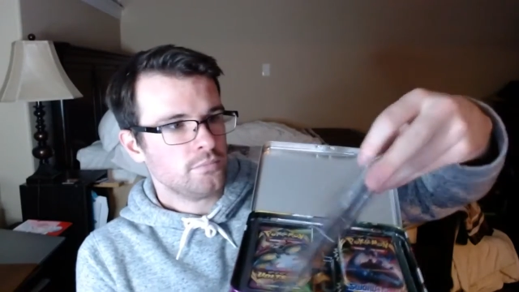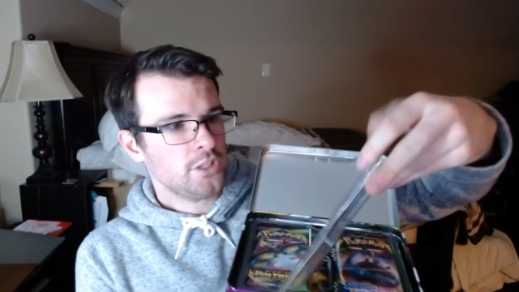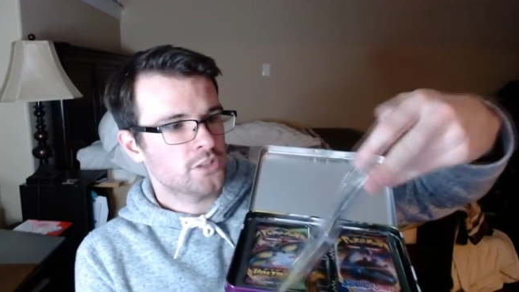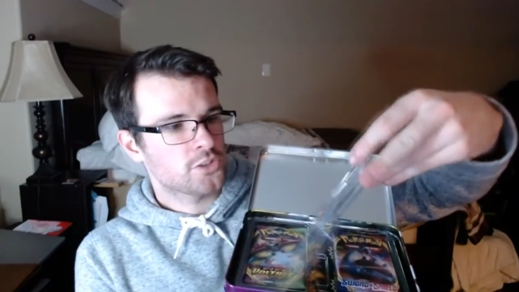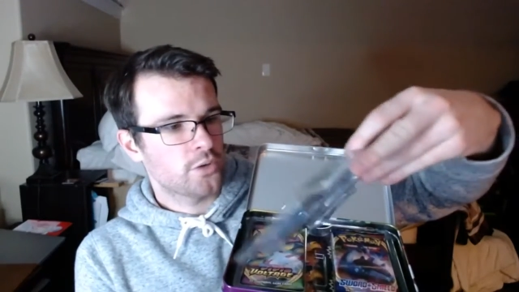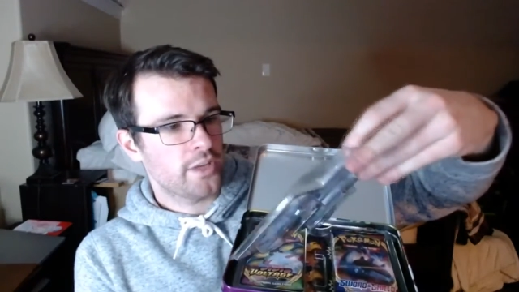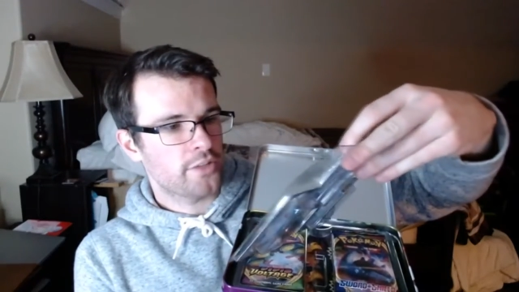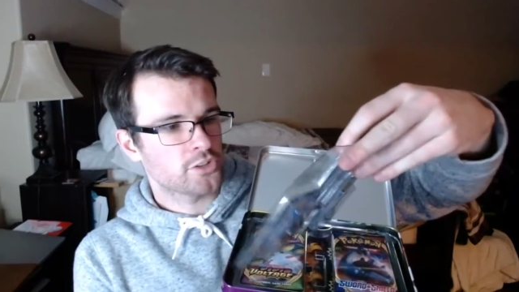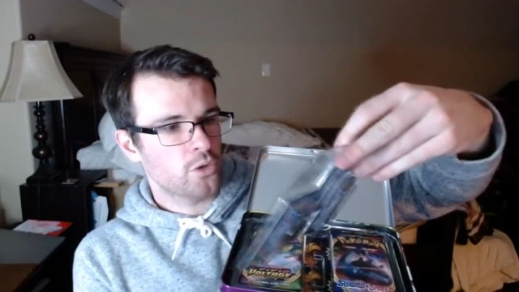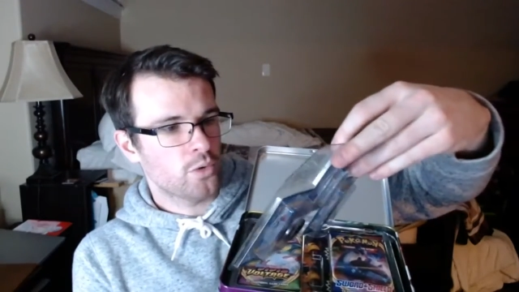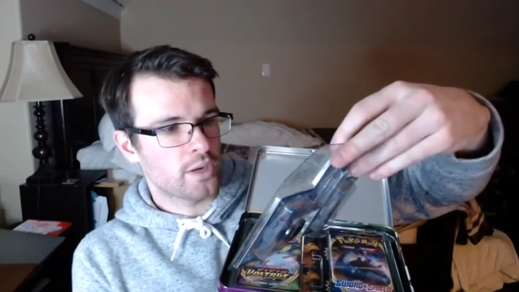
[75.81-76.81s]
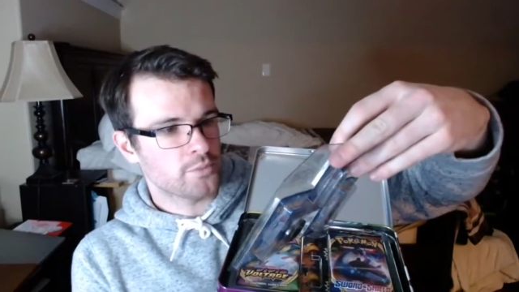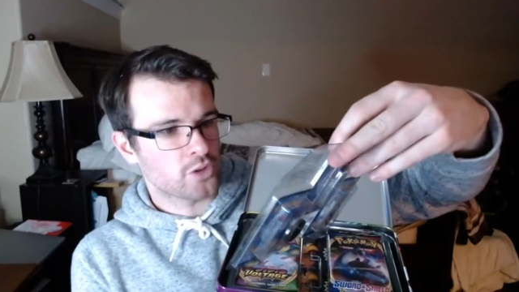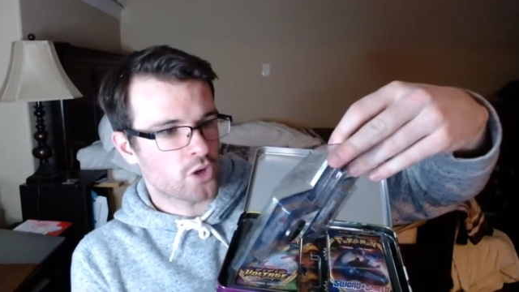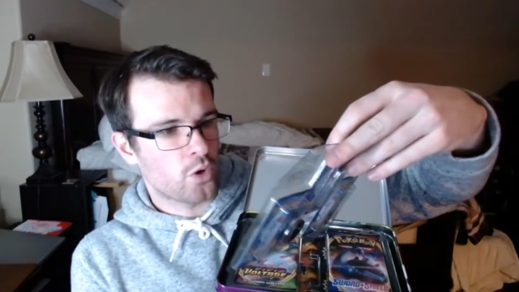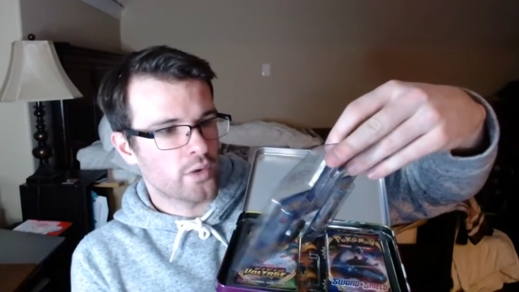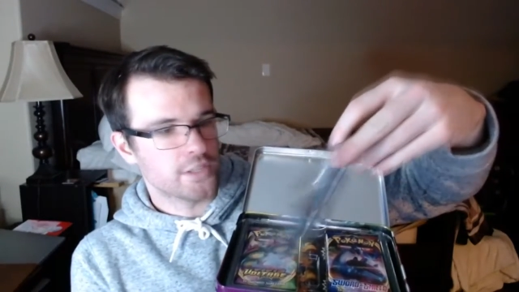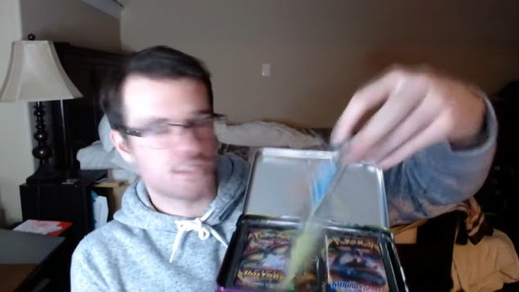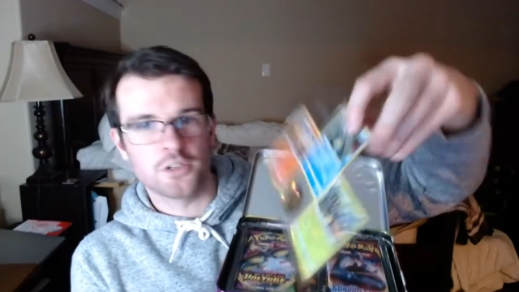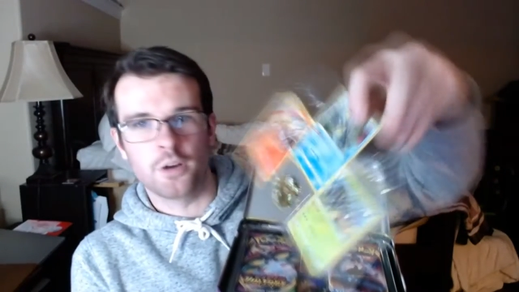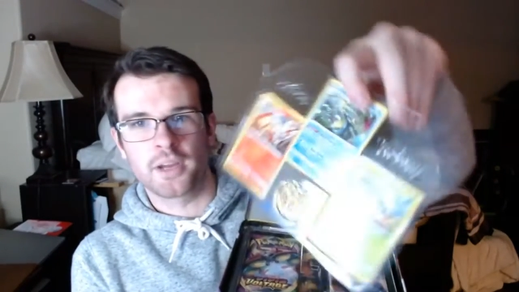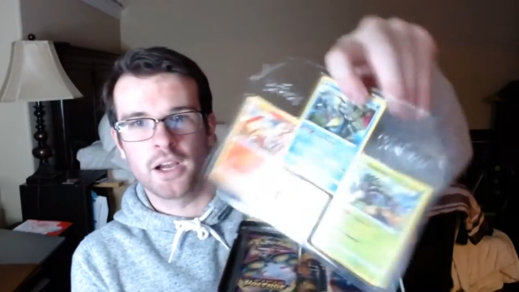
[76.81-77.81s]
so yeah, there's, ooh, comes the coin too.
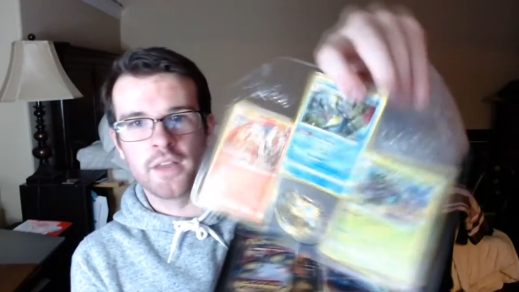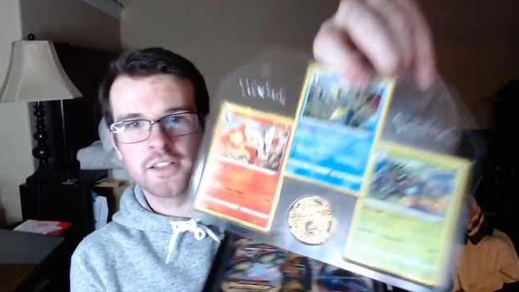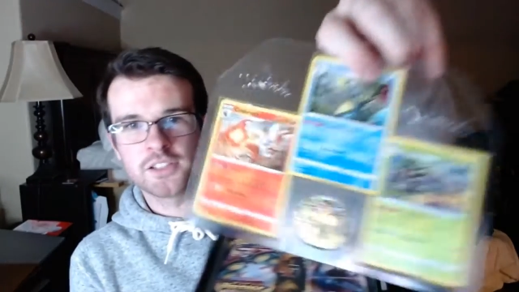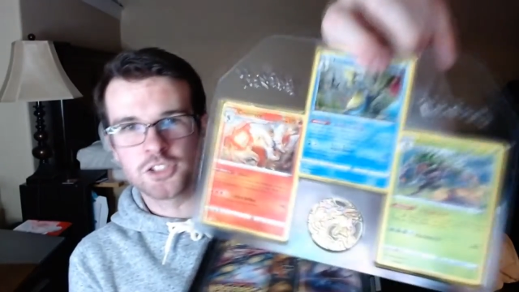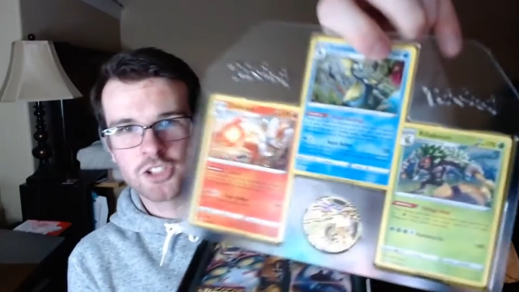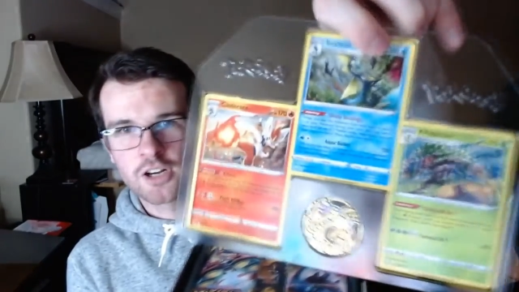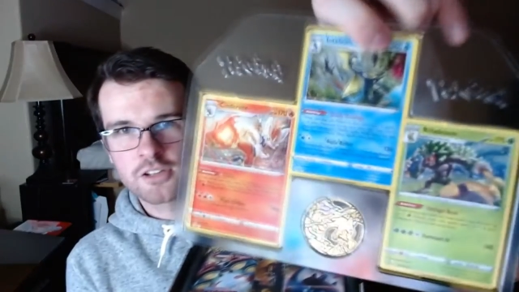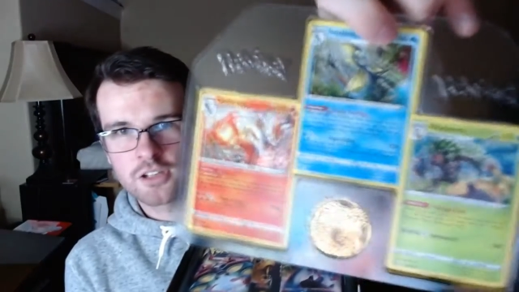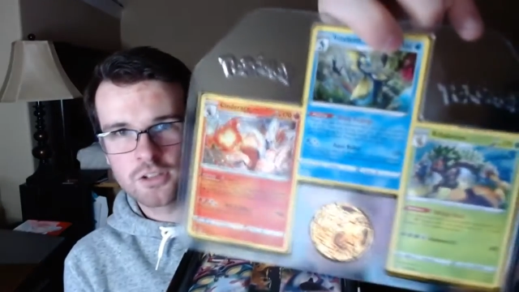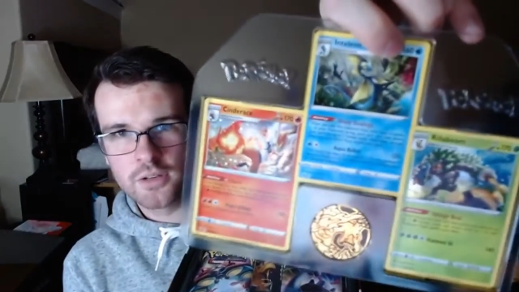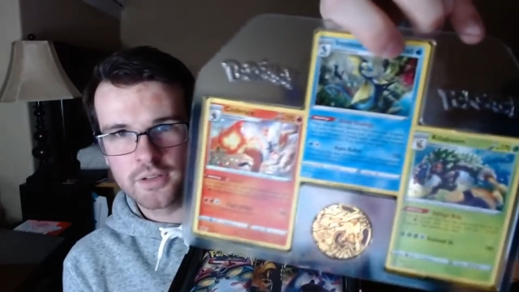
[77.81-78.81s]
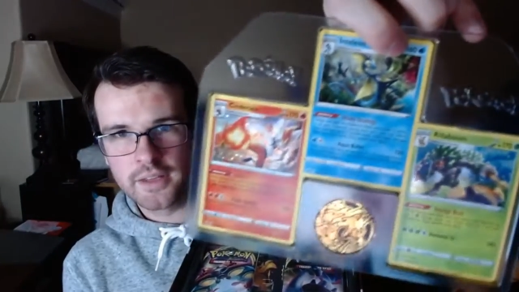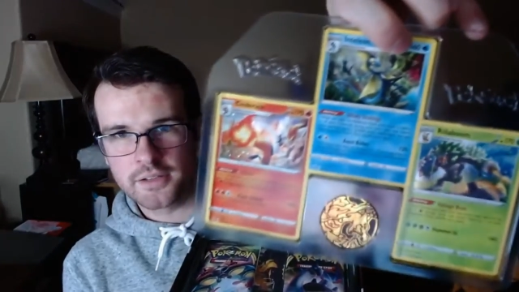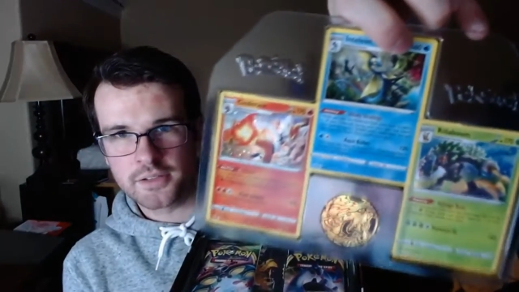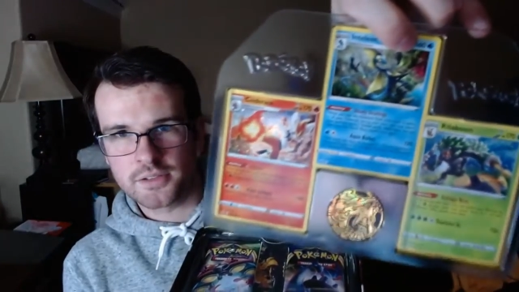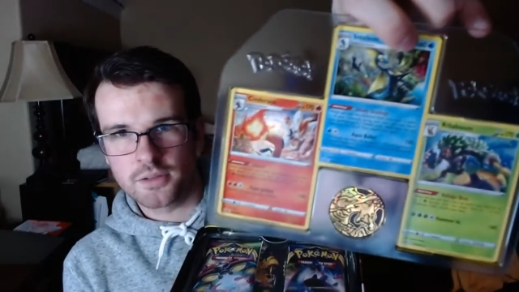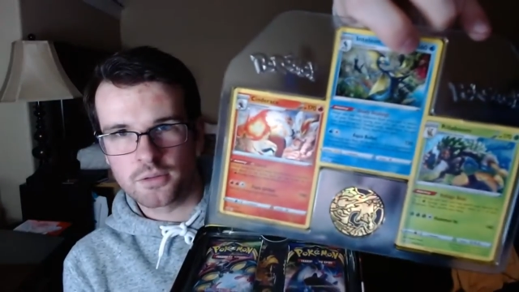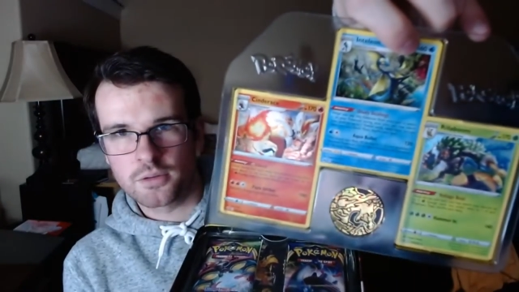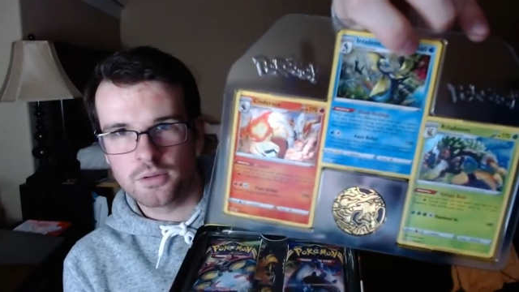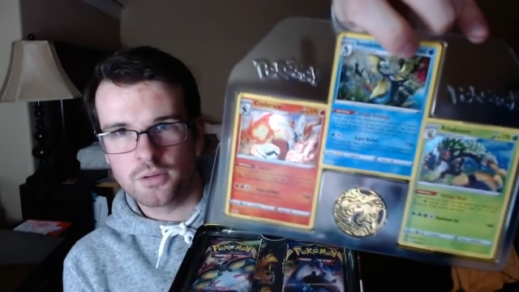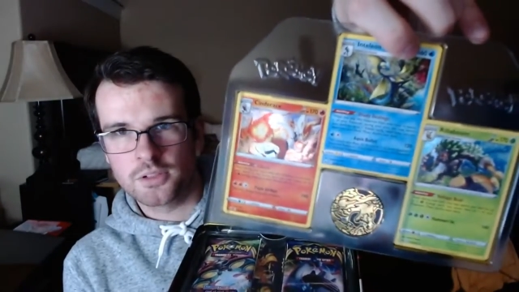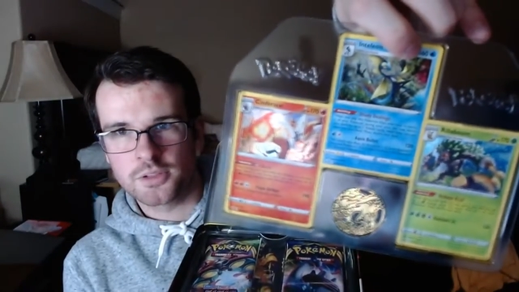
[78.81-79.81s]
Oh my god, that's a Charizard coin. That is so cool.